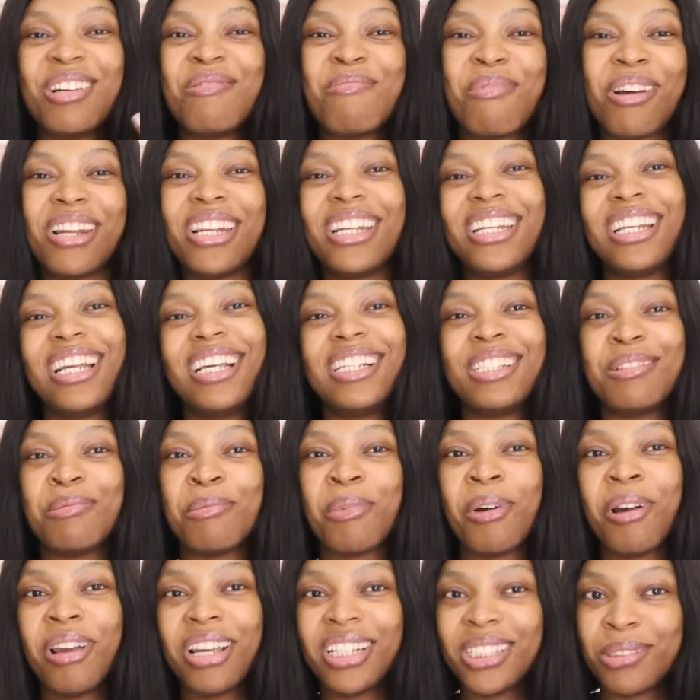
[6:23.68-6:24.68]
somebody that is
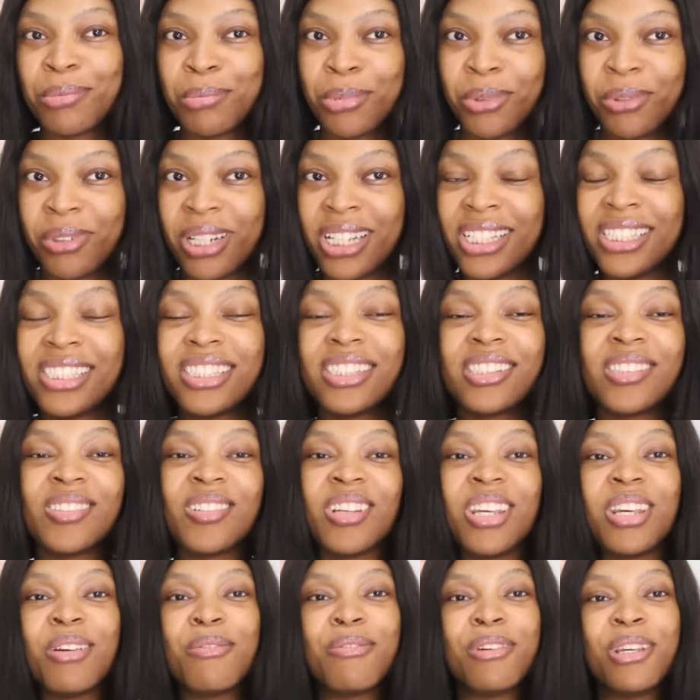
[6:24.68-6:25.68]
more experienced
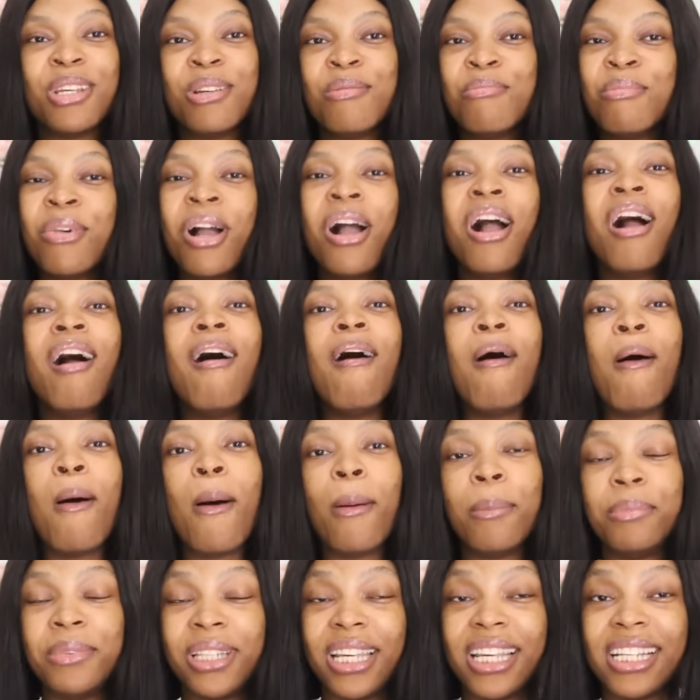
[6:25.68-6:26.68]
to give him
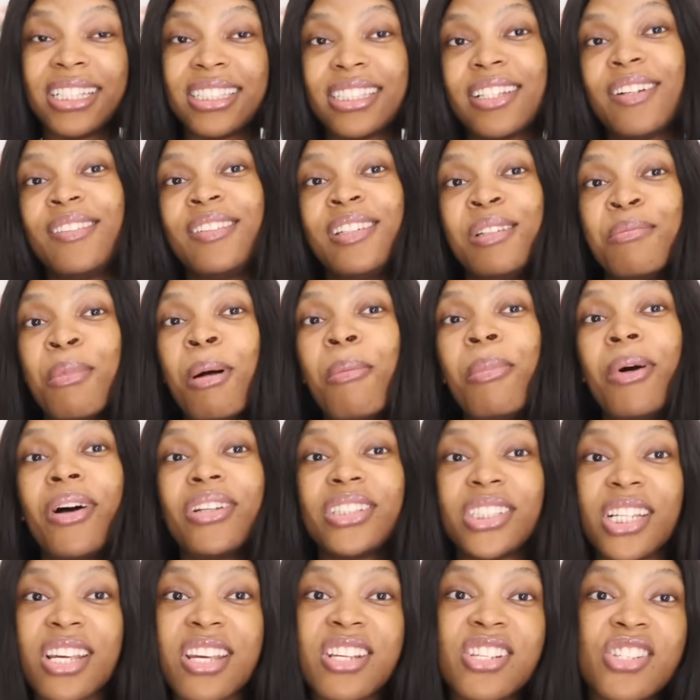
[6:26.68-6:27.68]
updates, tell him
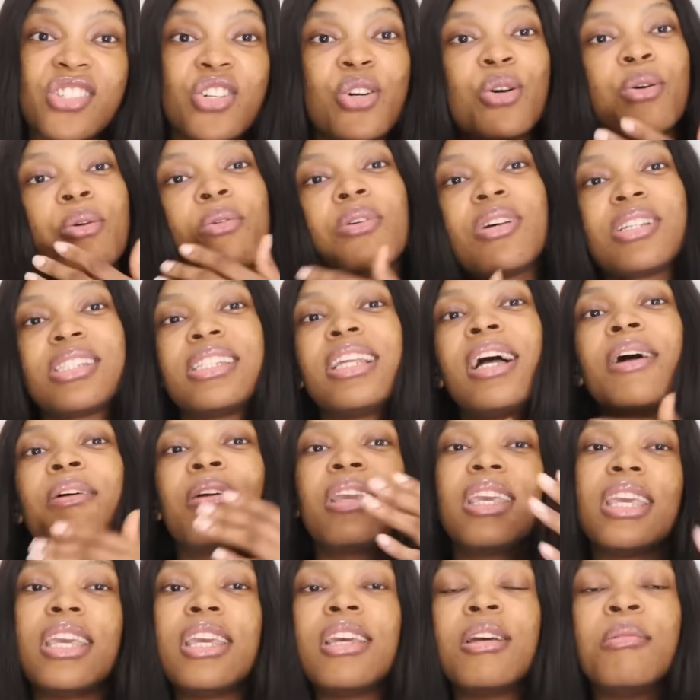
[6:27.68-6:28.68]
about Angel. Cross now
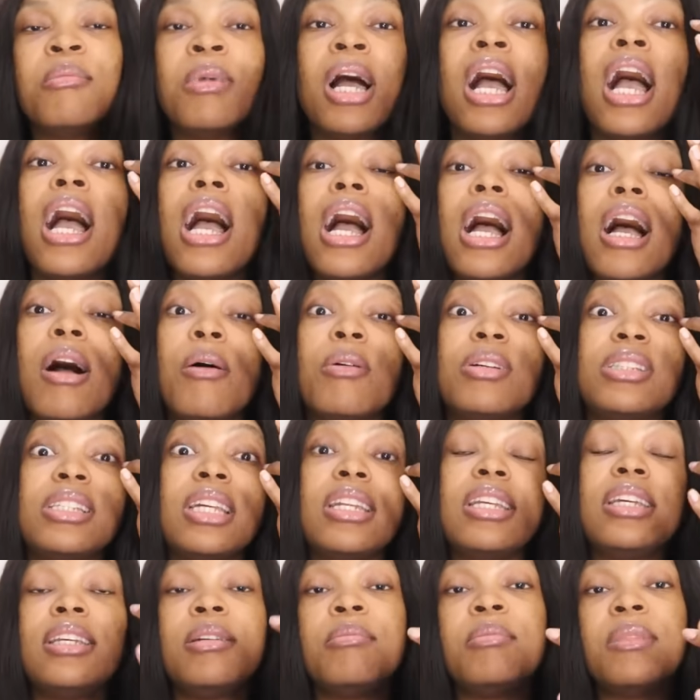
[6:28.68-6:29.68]
came and was
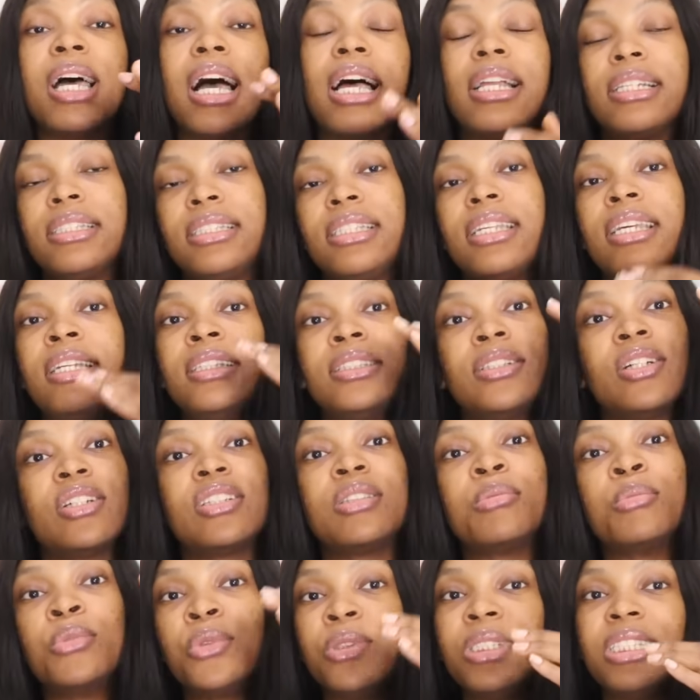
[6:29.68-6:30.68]
telling him that
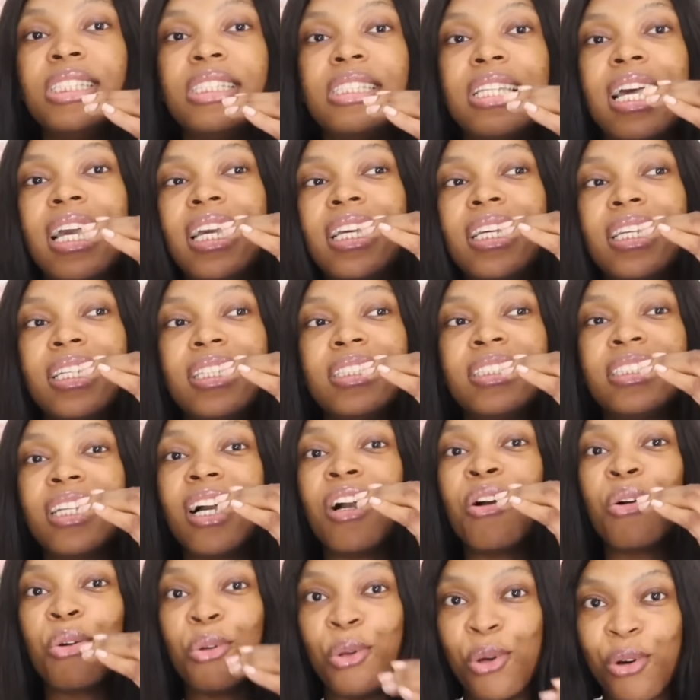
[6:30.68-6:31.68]
Angel's mood is like
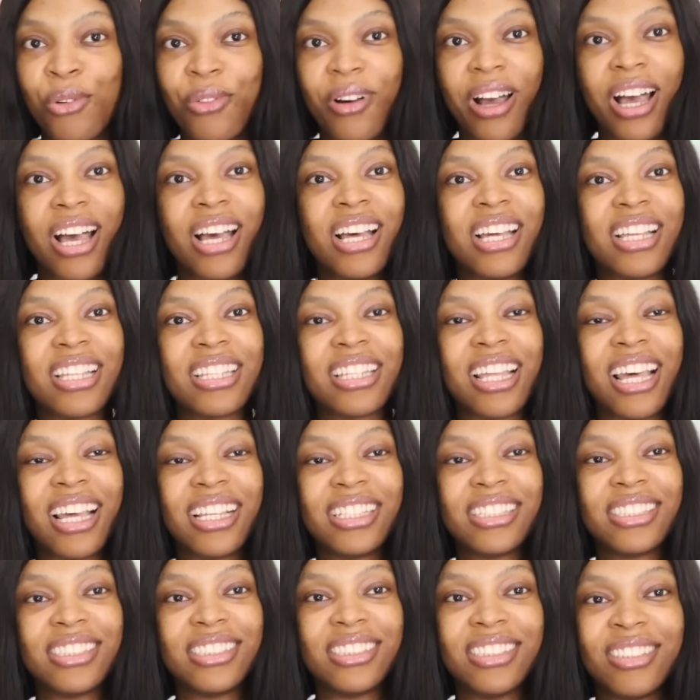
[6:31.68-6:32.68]
over.
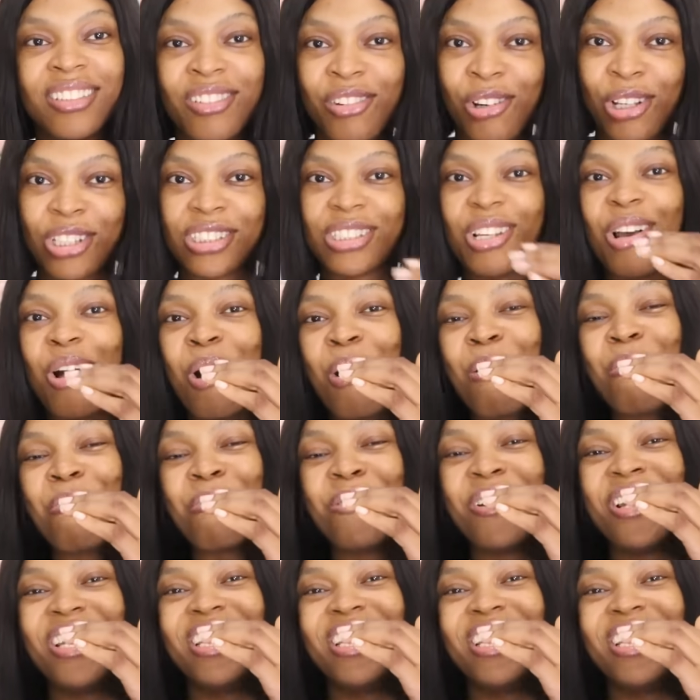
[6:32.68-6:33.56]
that he goes up,